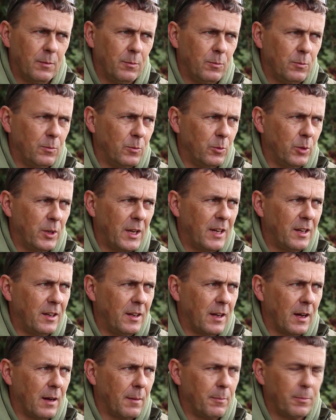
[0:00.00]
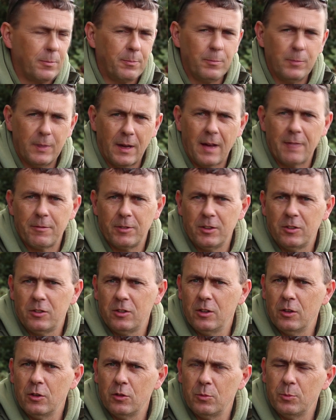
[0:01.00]
and we ended up having
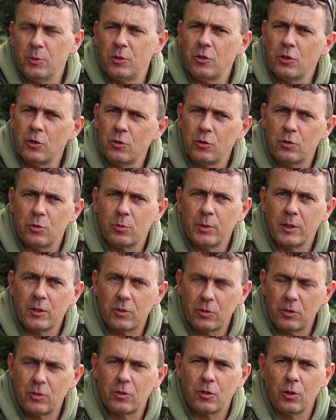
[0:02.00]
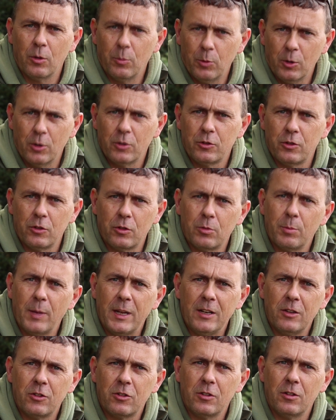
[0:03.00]
to use Medusa rigs to stop what I just
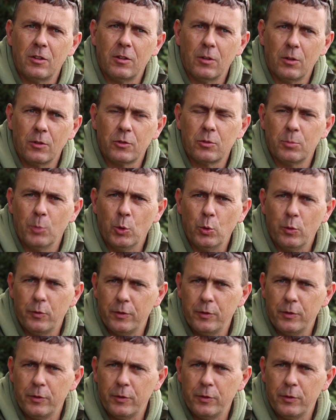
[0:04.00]
mentioned, a lot of small